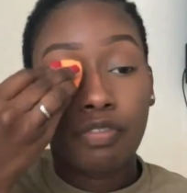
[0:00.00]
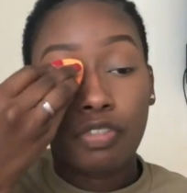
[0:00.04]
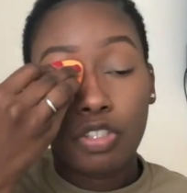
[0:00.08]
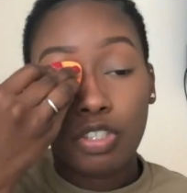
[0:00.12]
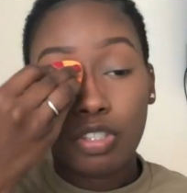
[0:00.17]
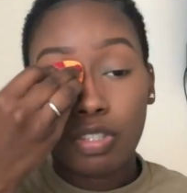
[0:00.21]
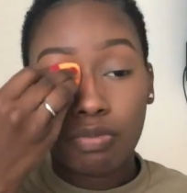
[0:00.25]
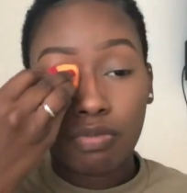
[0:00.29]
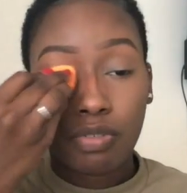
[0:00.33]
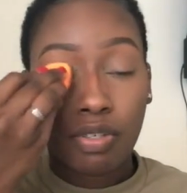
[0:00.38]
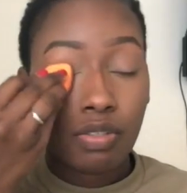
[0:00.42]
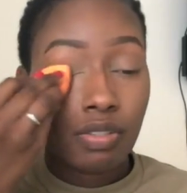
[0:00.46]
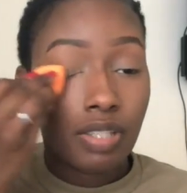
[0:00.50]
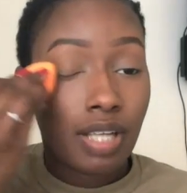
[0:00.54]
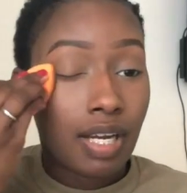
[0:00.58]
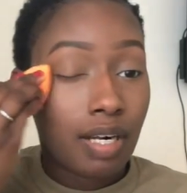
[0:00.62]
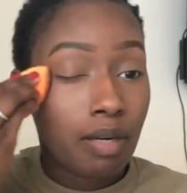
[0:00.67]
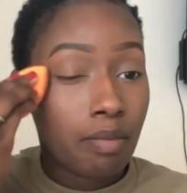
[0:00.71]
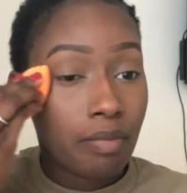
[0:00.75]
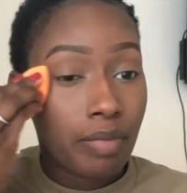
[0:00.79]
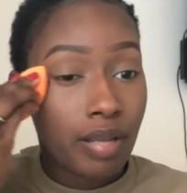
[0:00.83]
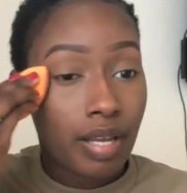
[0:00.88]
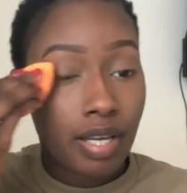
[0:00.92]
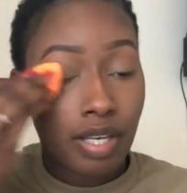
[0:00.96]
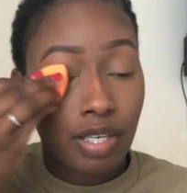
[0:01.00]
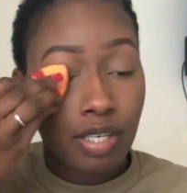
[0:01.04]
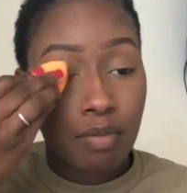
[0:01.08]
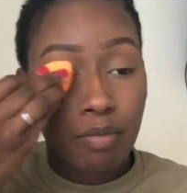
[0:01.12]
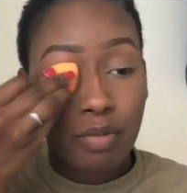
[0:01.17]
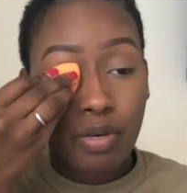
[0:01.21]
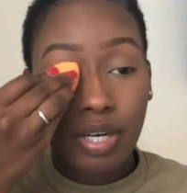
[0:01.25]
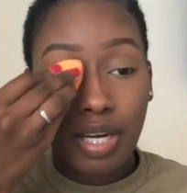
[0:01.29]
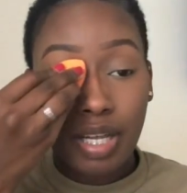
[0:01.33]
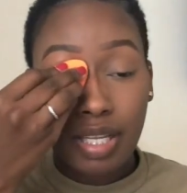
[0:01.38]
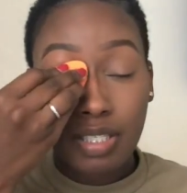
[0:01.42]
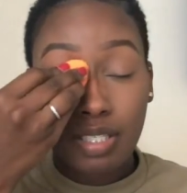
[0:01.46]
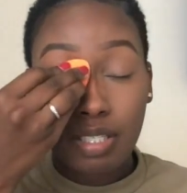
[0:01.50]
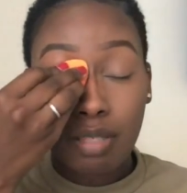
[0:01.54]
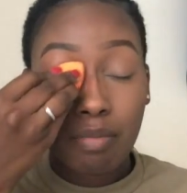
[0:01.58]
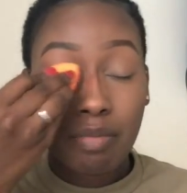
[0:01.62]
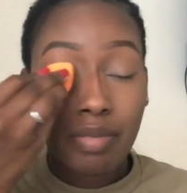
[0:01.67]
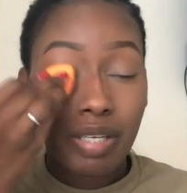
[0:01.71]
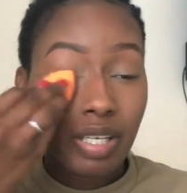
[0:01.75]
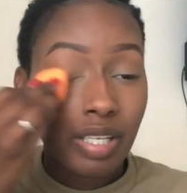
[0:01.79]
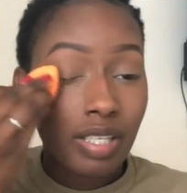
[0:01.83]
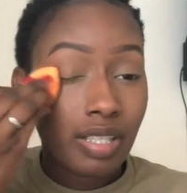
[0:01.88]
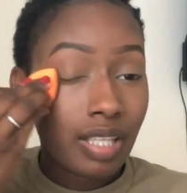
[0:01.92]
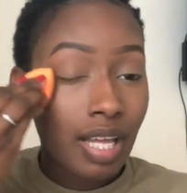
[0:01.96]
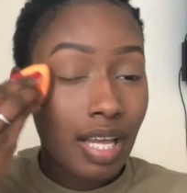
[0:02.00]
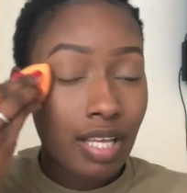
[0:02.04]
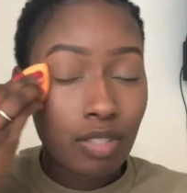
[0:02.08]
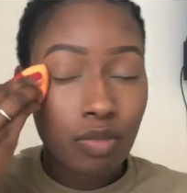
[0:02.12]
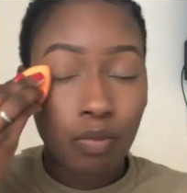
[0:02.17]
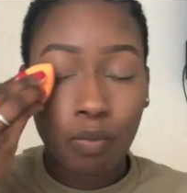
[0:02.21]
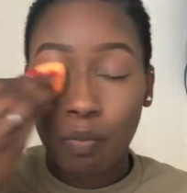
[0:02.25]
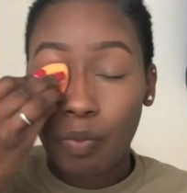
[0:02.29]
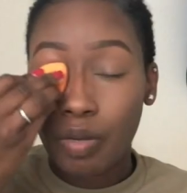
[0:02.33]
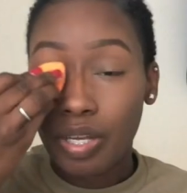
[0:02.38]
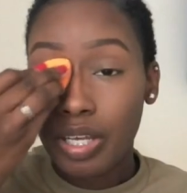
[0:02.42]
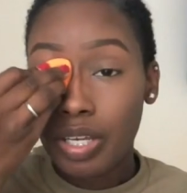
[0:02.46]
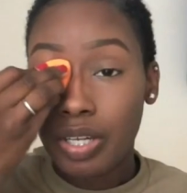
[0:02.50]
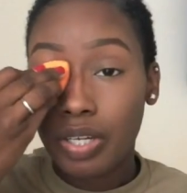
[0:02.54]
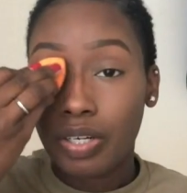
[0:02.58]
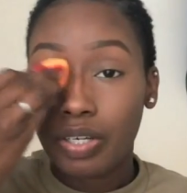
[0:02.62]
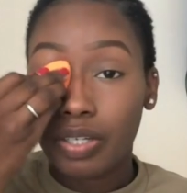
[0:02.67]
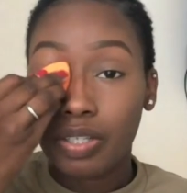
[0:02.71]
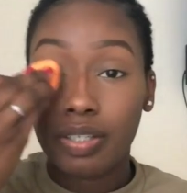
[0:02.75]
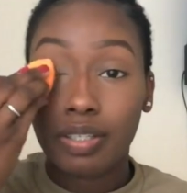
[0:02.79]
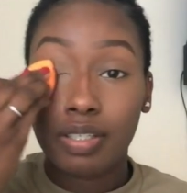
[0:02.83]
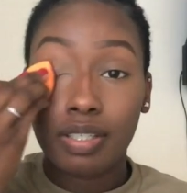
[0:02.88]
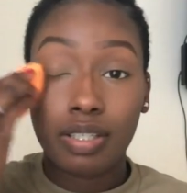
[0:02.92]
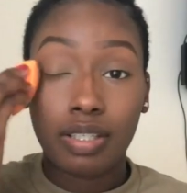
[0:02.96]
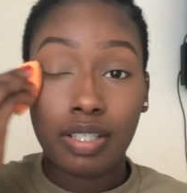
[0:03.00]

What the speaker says: You just roll out of bed in the morning. And to me, that's weird.